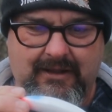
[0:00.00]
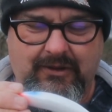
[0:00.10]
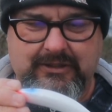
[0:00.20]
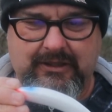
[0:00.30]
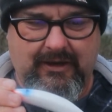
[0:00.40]
It
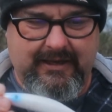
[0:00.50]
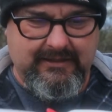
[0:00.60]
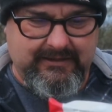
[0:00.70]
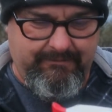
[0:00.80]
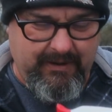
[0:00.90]
looks like
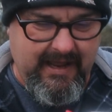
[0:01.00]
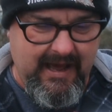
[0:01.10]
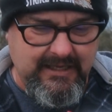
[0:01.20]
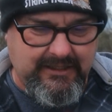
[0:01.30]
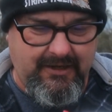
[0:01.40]
it's the
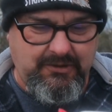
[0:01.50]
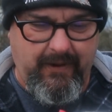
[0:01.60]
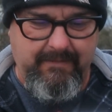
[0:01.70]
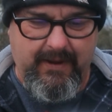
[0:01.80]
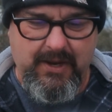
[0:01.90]
Picasso's
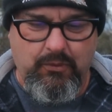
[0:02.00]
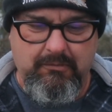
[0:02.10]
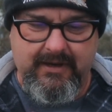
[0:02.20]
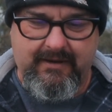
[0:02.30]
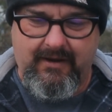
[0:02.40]
Weeping
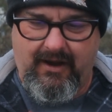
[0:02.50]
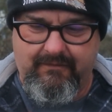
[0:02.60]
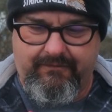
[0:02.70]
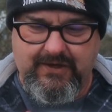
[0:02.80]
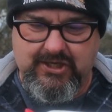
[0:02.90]
Woman
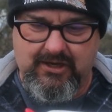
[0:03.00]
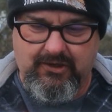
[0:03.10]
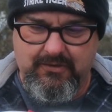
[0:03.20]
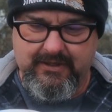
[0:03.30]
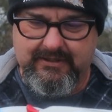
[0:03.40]
of fishing
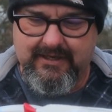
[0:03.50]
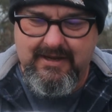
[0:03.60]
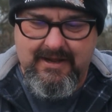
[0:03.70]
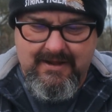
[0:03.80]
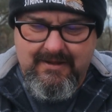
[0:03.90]
lures.
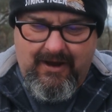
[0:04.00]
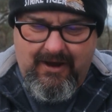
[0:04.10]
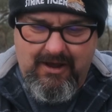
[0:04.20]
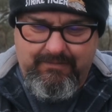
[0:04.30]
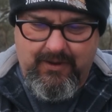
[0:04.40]
I
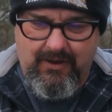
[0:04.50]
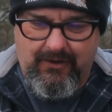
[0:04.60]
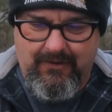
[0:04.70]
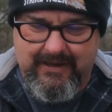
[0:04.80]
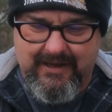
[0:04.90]
hope you
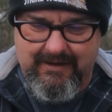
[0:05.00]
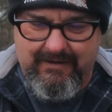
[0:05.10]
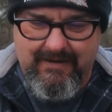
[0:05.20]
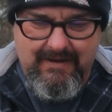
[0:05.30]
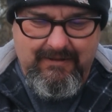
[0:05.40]
like it.
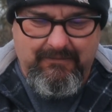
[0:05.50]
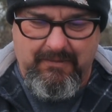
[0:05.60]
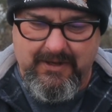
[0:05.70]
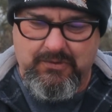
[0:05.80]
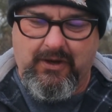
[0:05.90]
Well,
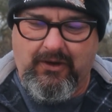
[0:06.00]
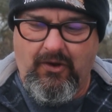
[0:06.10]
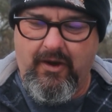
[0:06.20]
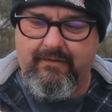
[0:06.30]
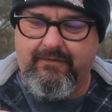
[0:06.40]
I went to a
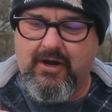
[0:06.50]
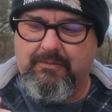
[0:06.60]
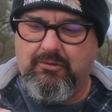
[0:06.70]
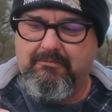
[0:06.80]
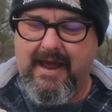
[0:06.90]
lot of
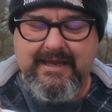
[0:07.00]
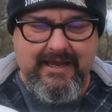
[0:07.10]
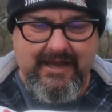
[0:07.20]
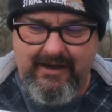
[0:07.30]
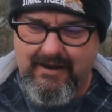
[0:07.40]
trouble
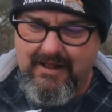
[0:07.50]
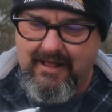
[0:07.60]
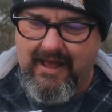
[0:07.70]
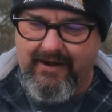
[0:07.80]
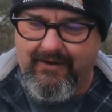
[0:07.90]
making it,
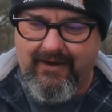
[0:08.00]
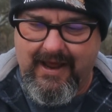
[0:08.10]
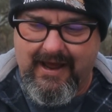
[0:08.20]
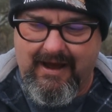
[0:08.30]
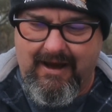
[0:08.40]
and
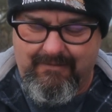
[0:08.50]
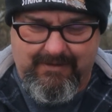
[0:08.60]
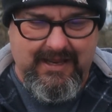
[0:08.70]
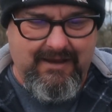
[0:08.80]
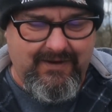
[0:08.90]
I
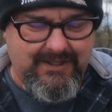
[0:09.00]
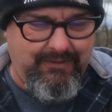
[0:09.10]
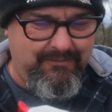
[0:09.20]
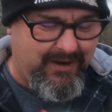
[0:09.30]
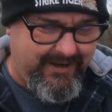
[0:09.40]
hope you can give it a
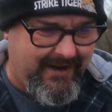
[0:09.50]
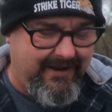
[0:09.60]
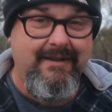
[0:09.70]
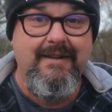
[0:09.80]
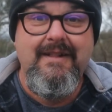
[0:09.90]
swim one
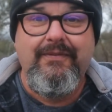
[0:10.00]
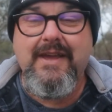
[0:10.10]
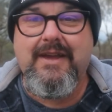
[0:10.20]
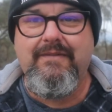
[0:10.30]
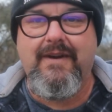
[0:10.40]
day.
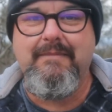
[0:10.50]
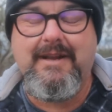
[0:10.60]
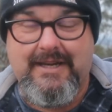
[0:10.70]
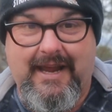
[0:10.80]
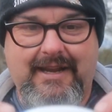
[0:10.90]
Thank you very
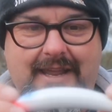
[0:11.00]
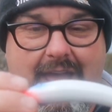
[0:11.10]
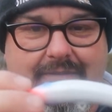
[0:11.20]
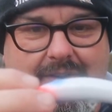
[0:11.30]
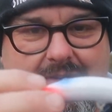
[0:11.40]
much, Andy.
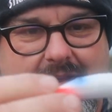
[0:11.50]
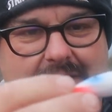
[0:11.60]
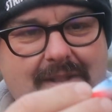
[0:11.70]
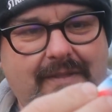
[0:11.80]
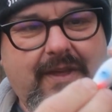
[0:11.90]
Have a
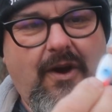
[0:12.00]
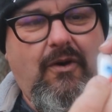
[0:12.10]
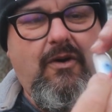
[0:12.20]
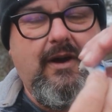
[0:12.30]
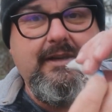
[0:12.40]
look. The
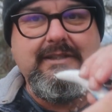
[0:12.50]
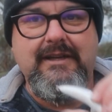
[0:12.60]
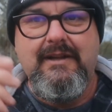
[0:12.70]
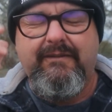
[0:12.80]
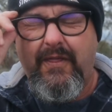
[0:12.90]
eyes,
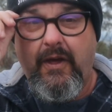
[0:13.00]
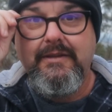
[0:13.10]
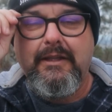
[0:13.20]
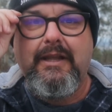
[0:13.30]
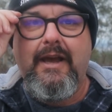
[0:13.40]
for
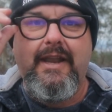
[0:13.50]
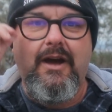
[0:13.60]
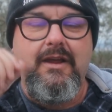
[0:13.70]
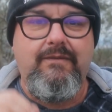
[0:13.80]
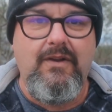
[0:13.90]
those that don't
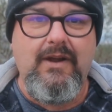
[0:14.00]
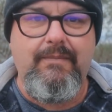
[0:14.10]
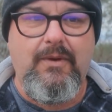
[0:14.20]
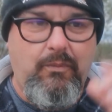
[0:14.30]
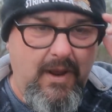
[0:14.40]
know, if you look
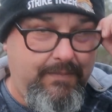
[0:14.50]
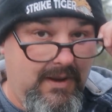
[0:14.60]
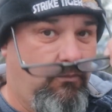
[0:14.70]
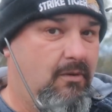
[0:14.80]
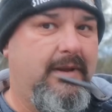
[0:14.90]
up the
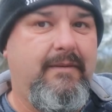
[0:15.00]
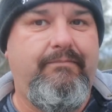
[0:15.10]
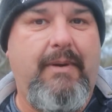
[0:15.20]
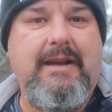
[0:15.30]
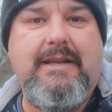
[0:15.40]
Weeping
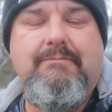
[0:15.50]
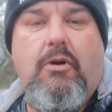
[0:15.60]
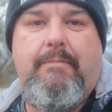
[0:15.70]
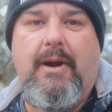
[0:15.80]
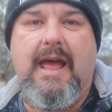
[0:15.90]
Woman painting
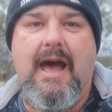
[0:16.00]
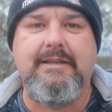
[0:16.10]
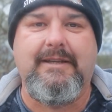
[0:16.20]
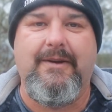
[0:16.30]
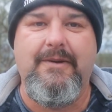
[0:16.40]
by
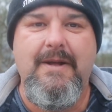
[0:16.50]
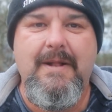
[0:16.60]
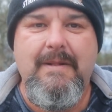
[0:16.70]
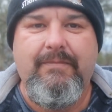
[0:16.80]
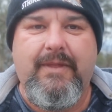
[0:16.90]
Picasso,
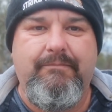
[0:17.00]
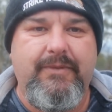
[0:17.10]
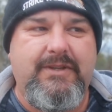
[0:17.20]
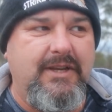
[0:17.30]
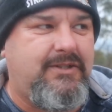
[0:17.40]

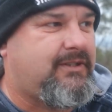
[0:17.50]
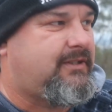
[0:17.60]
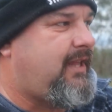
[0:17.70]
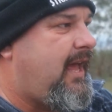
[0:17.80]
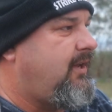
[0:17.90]
she's
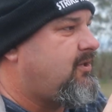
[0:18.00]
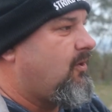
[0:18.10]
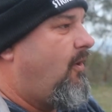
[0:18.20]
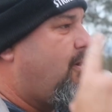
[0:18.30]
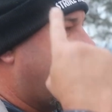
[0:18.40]
standing
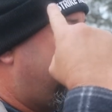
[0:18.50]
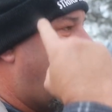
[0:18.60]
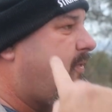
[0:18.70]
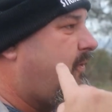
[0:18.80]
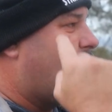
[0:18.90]
side on, but
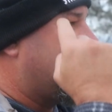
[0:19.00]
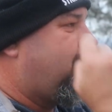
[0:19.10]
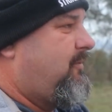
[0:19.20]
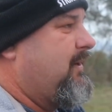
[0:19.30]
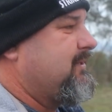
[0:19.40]
both eyes
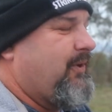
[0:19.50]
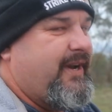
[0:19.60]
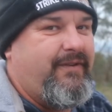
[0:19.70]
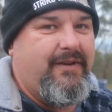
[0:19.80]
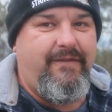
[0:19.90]
are on one
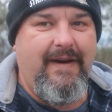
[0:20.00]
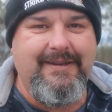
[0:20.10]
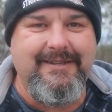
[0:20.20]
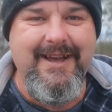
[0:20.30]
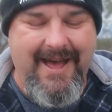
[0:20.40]
side of her
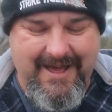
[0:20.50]
face.